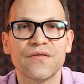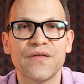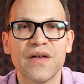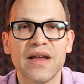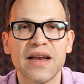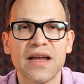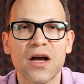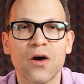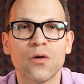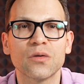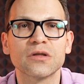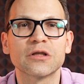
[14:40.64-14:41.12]
the
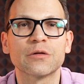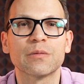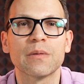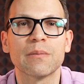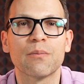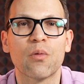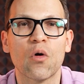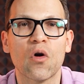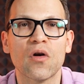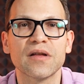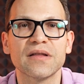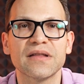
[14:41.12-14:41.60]
video, it's
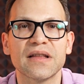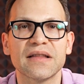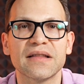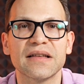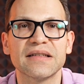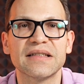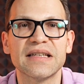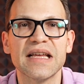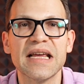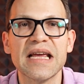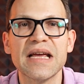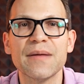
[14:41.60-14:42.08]
reported that
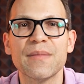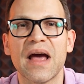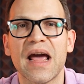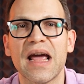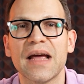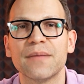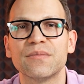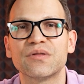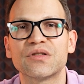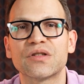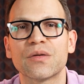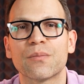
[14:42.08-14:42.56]
the team
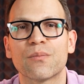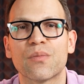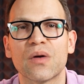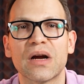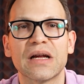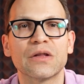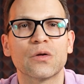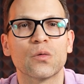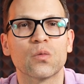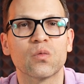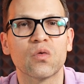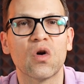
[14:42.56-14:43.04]
aims to bring the